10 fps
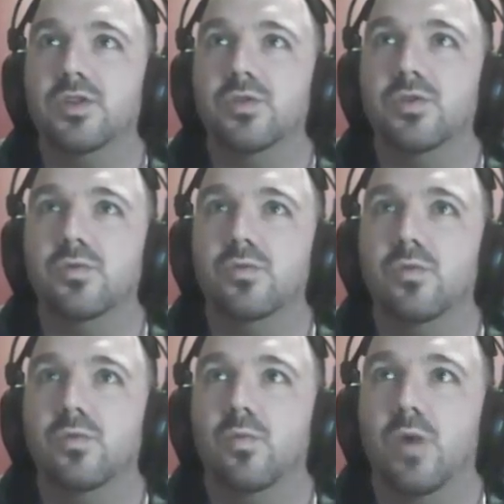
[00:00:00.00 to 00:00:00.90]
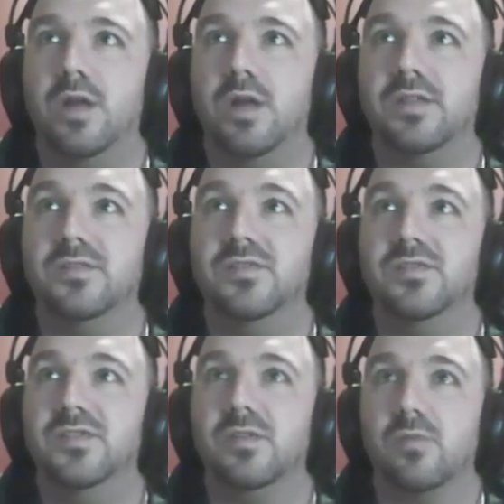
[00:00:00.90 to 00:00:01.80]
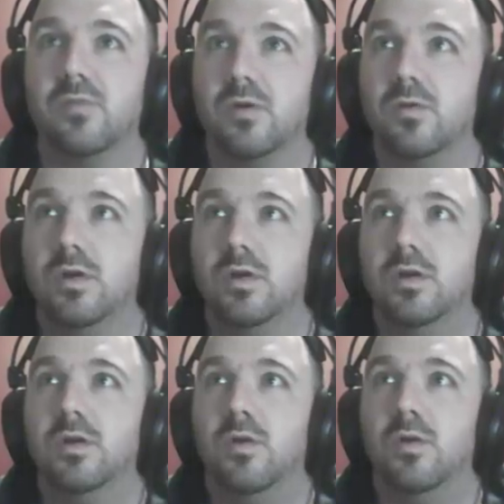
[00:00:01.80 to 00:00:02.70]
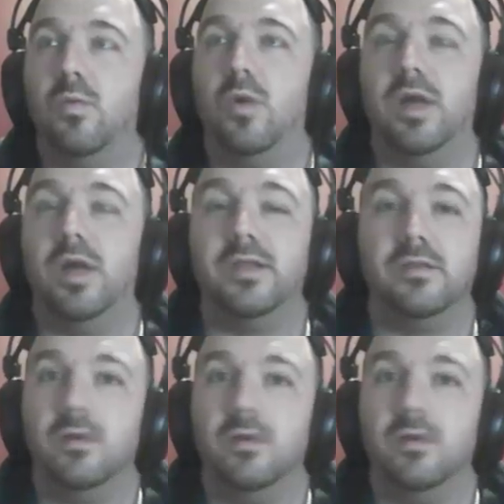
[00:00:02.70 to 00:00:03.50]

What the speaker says: 2, 1, 0, 1.